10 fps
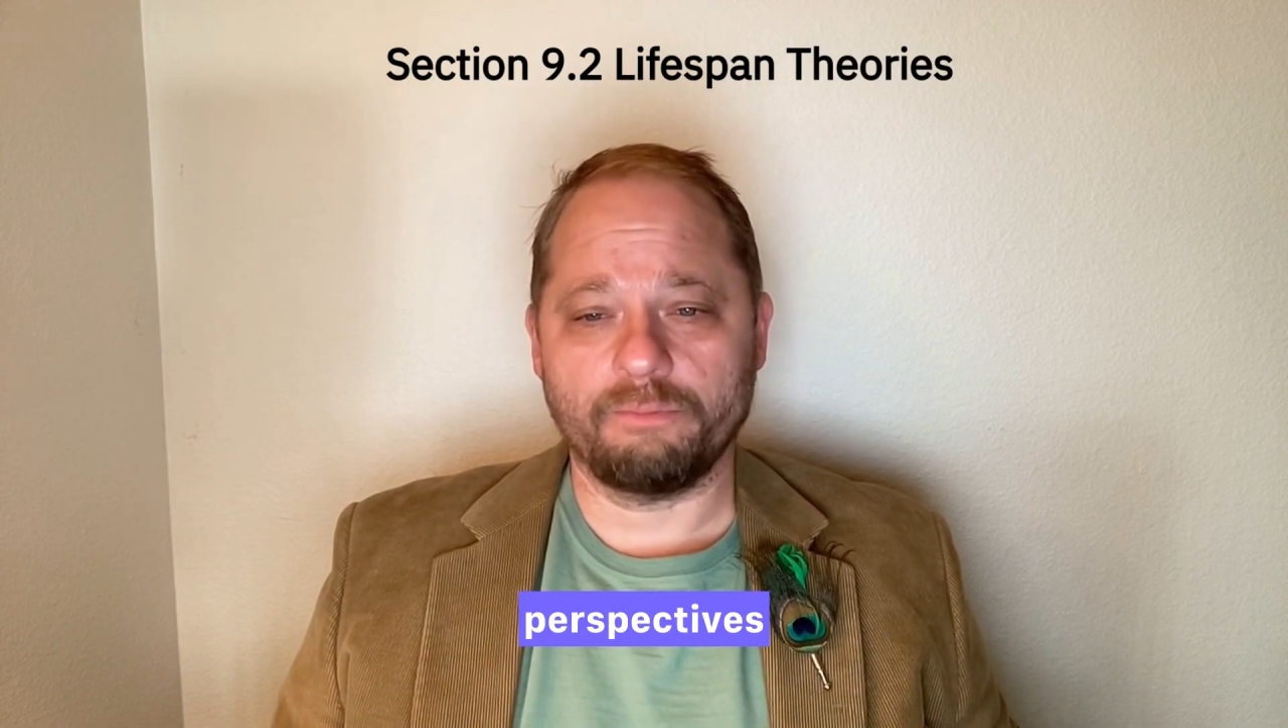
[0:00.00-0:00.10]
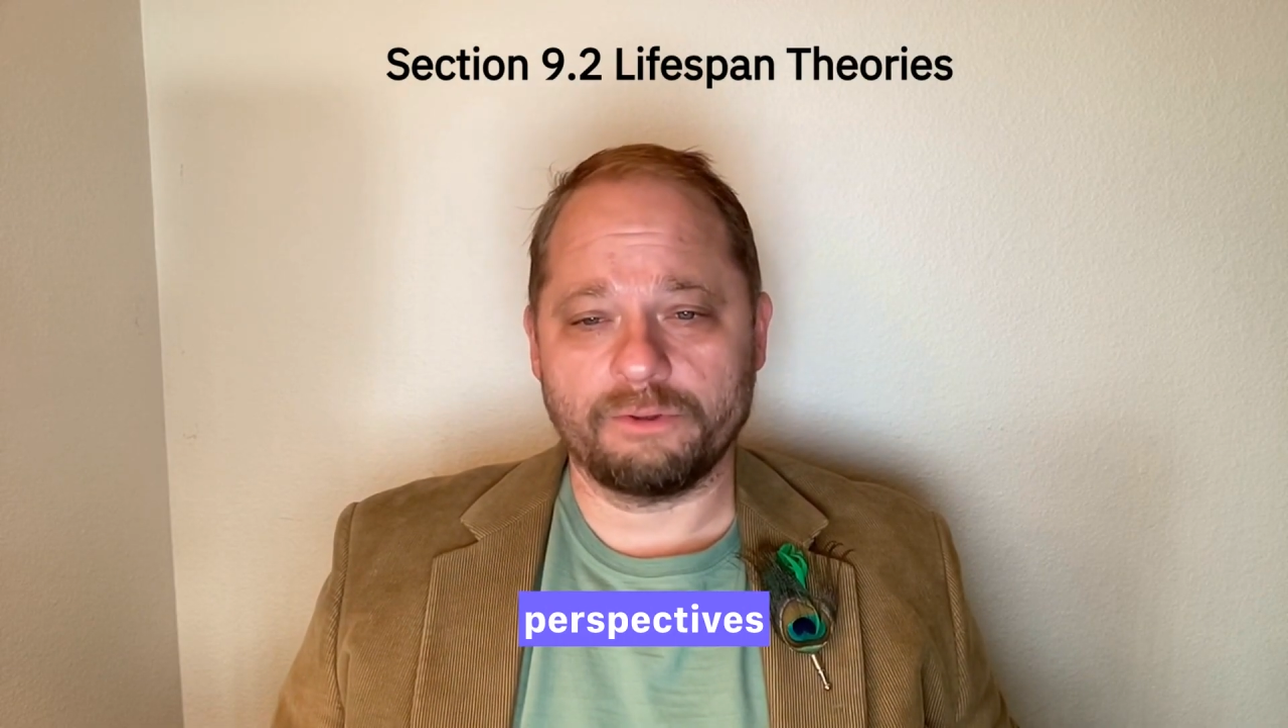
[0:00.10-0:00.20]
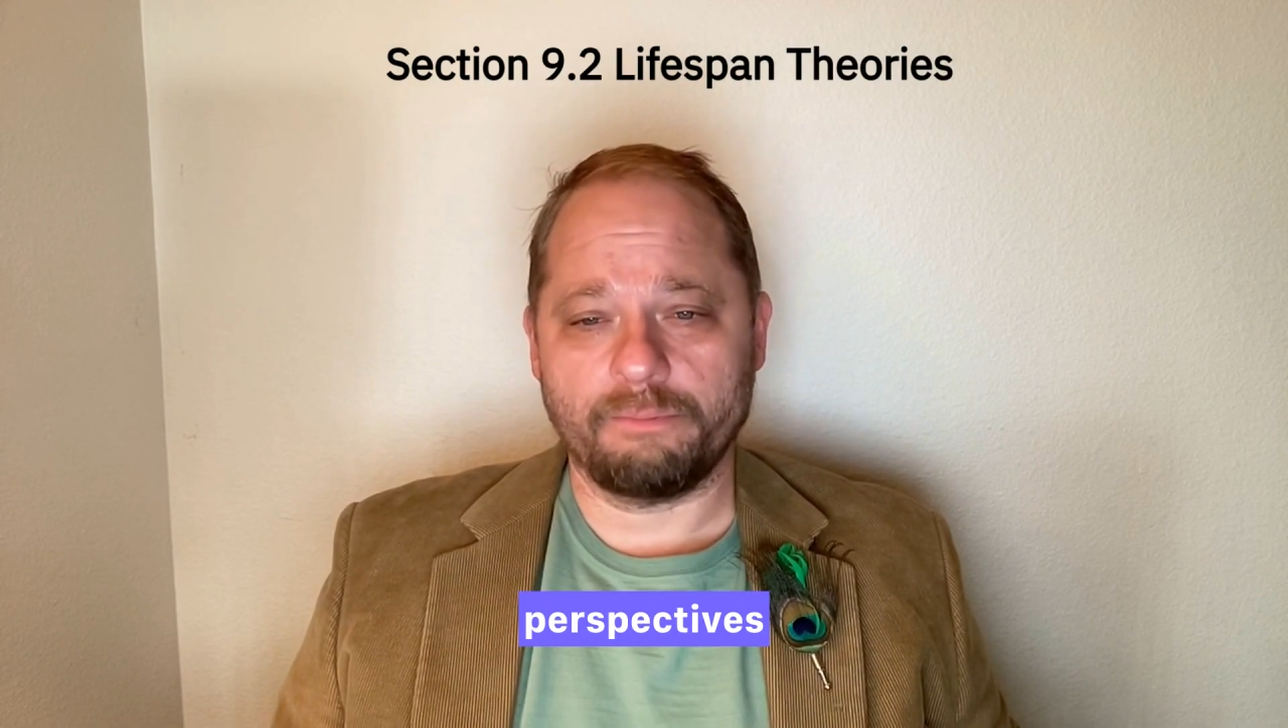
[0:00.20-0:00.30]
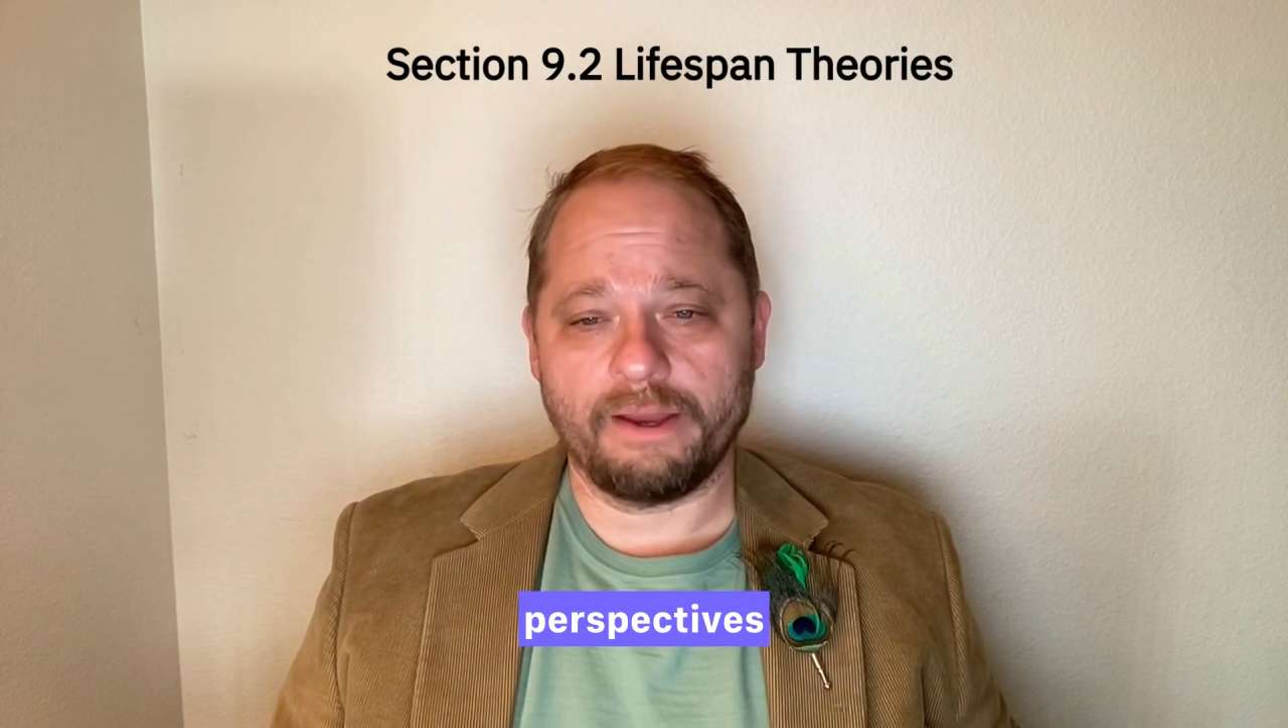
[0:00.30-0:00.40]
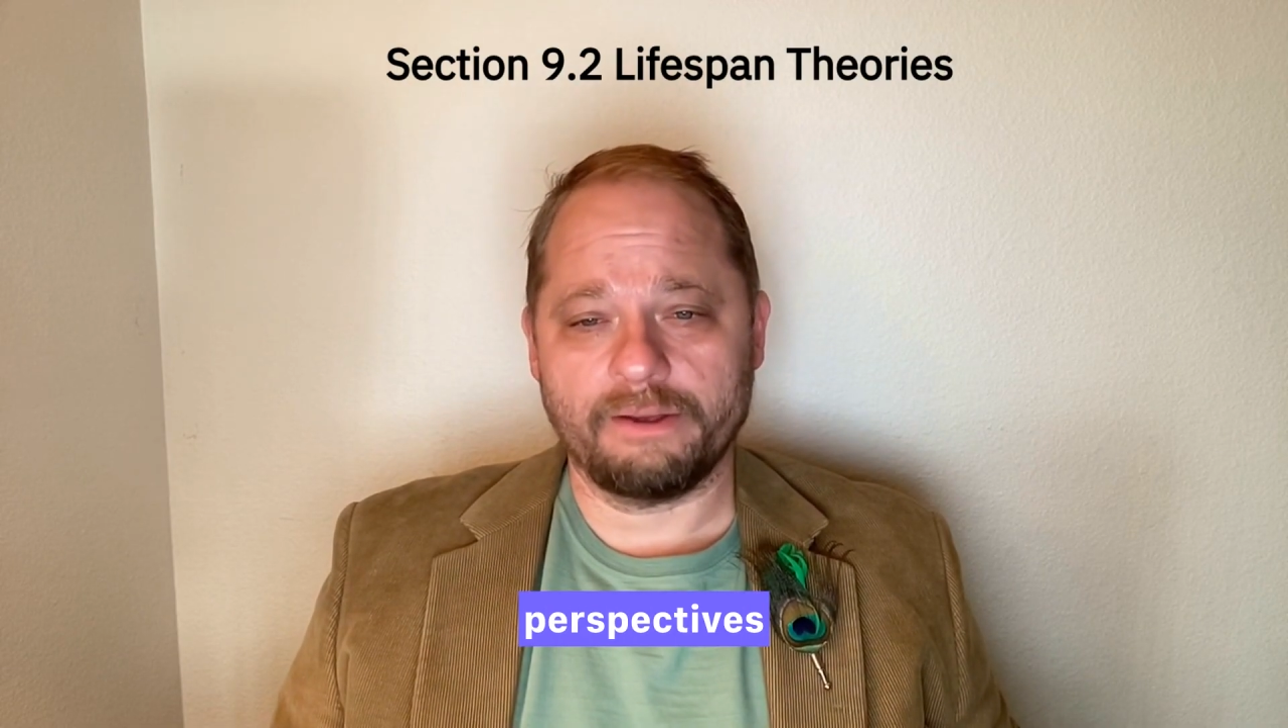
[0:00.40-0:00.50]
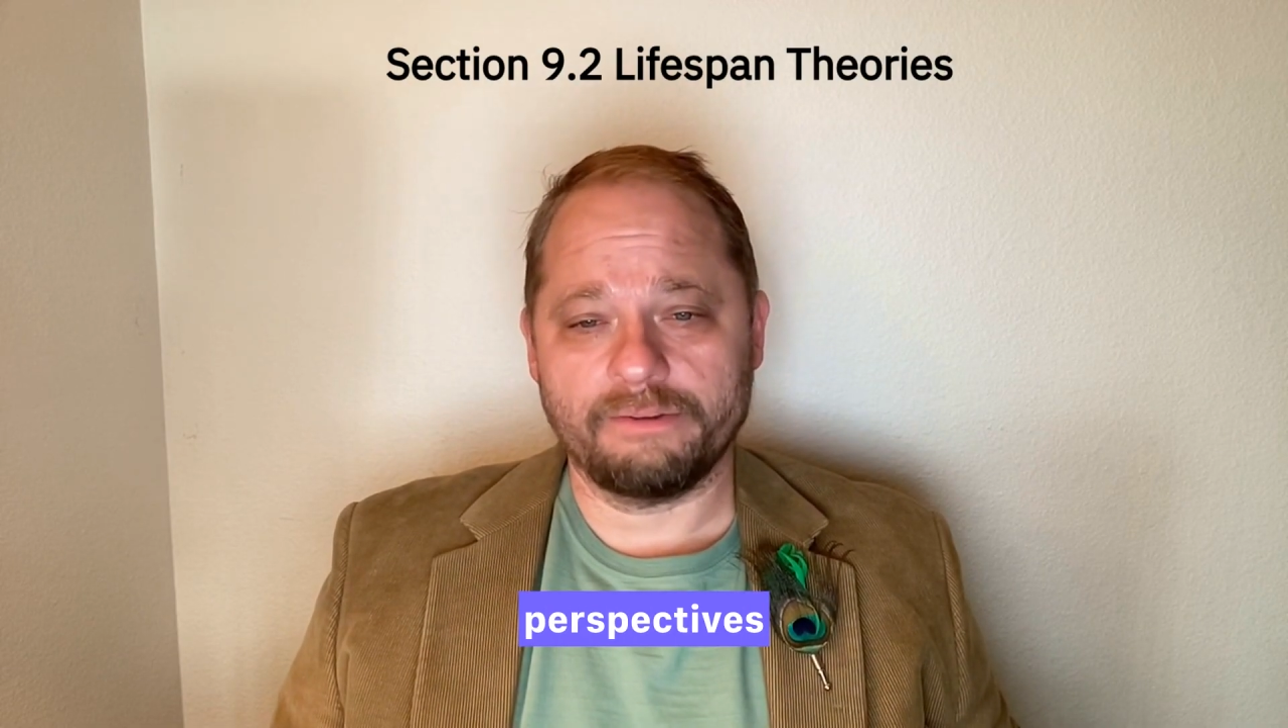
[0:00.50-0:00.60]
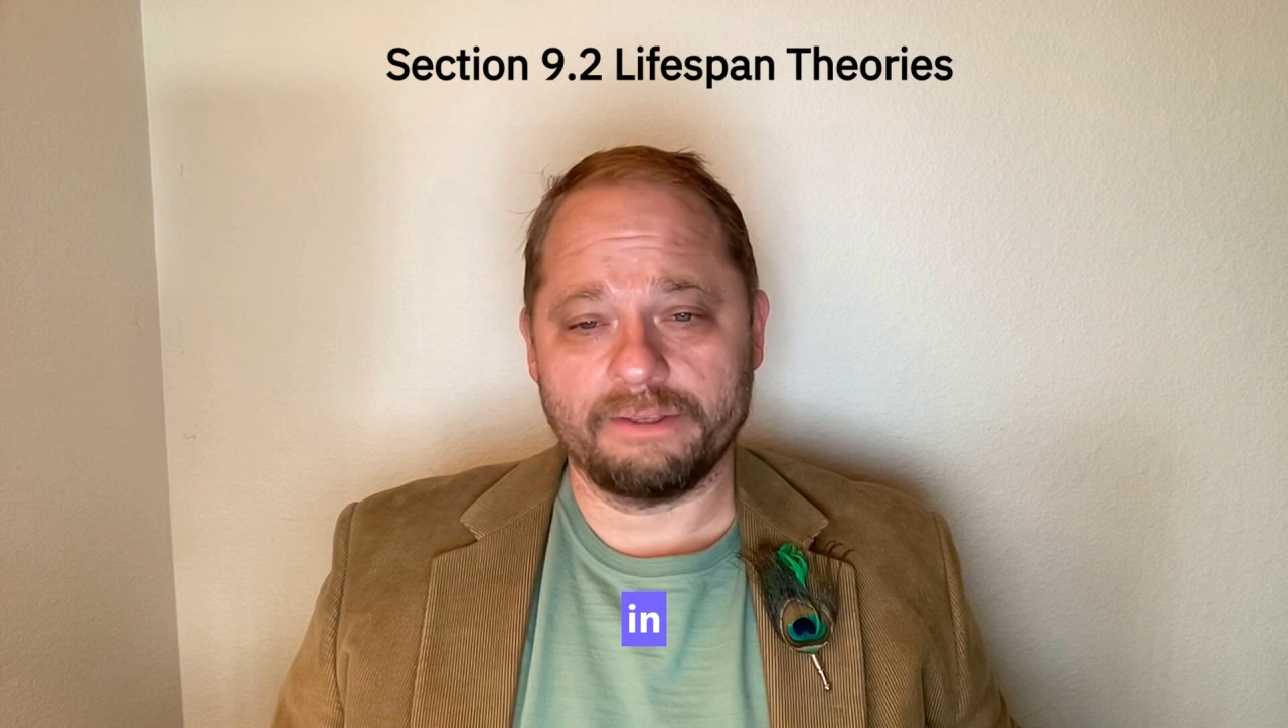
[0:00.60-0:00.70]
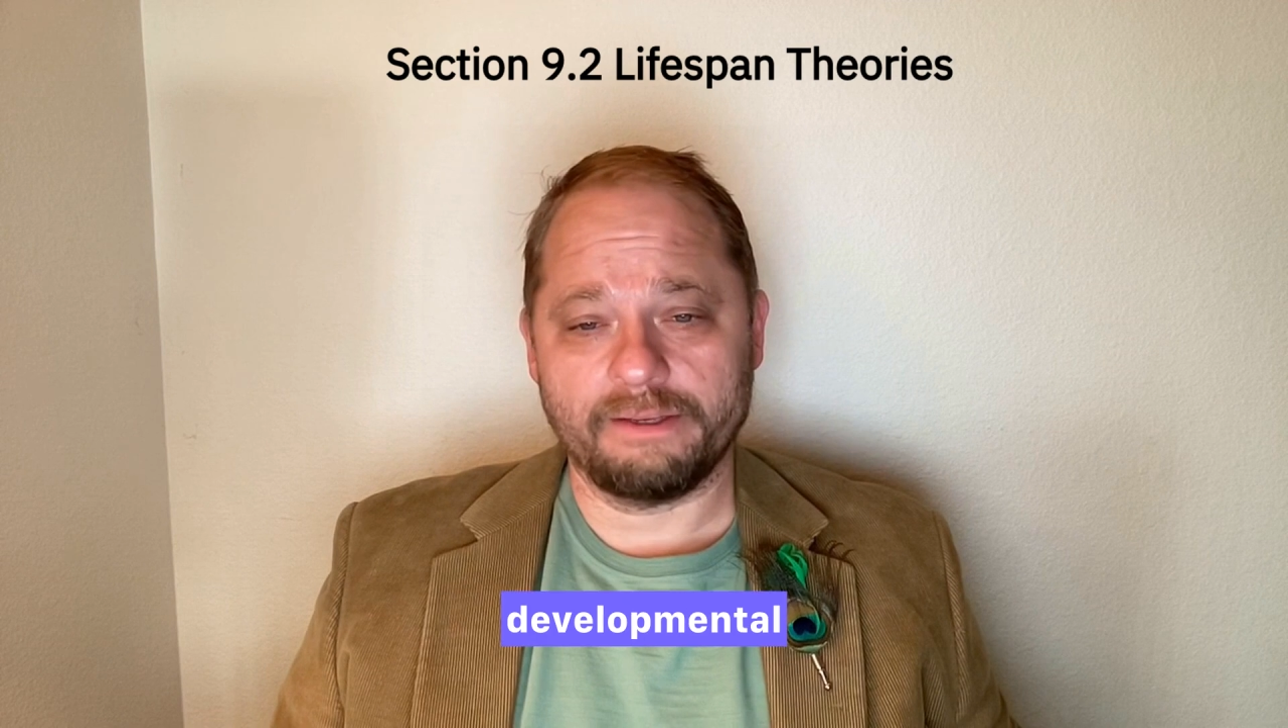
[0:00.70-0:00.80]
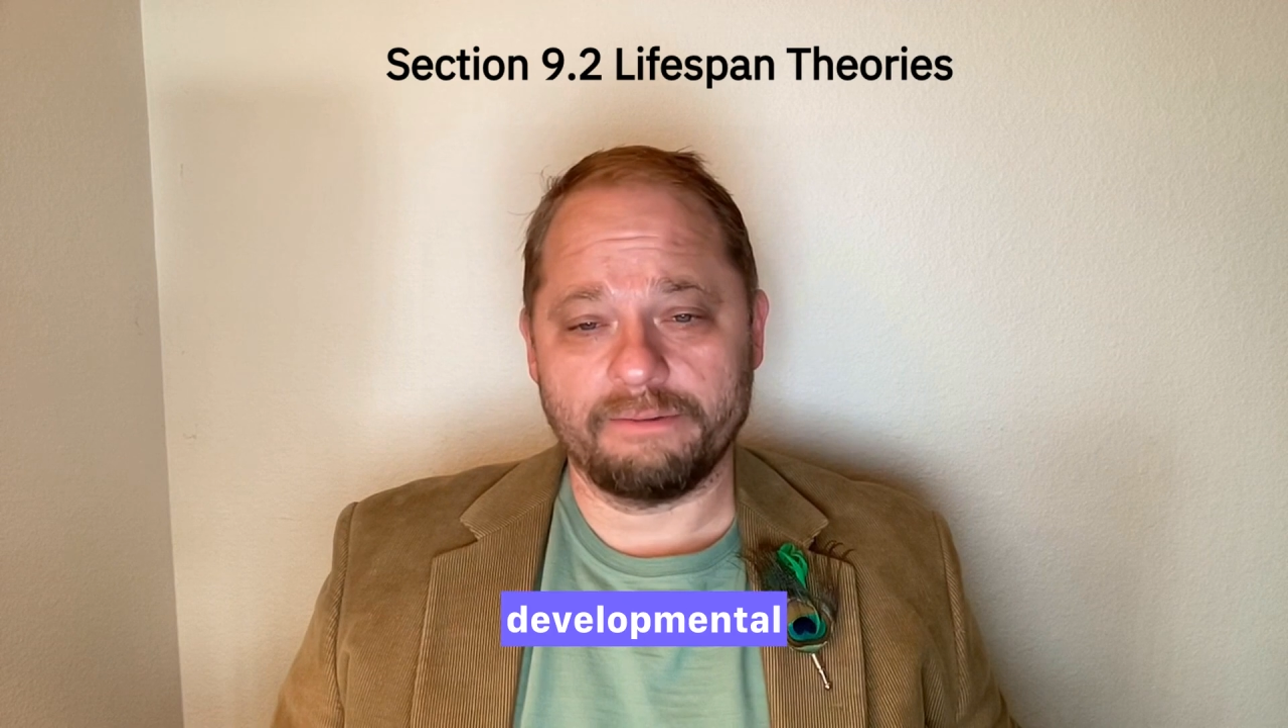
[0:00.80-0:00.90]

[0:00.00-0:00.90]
perspectives in